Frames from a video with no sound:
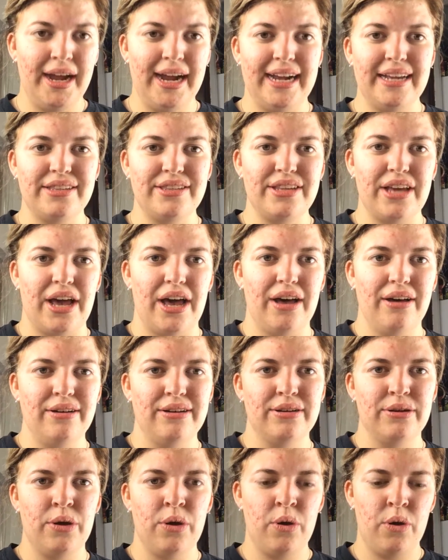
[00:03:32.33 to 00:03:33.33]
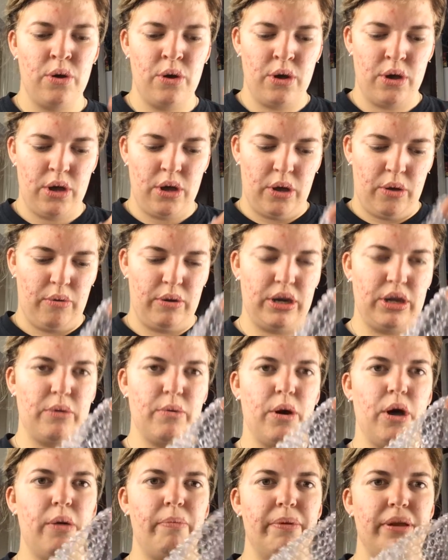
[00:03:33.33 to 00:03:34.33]
Alright, so when
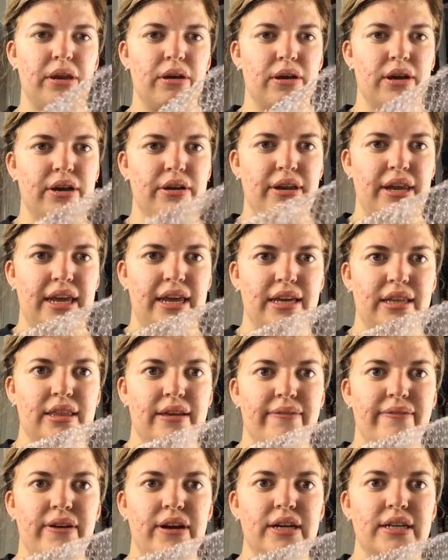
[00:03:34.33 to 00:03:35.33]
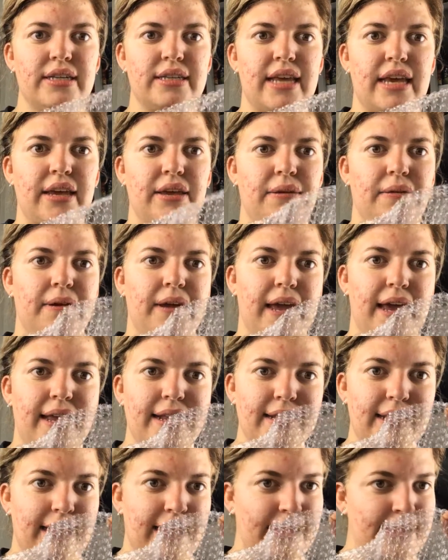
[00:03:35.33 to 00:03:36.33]
you open your Younique, the first thing you
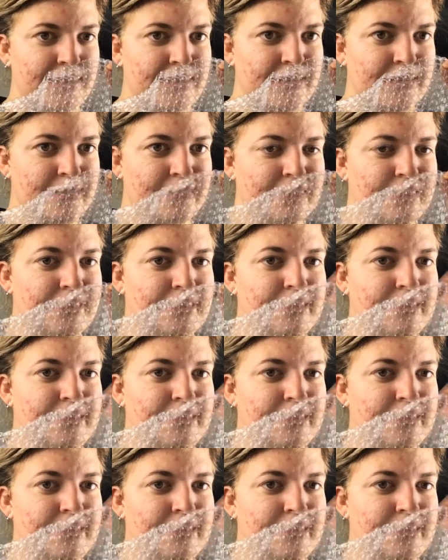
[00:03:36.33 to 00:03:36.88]
get is,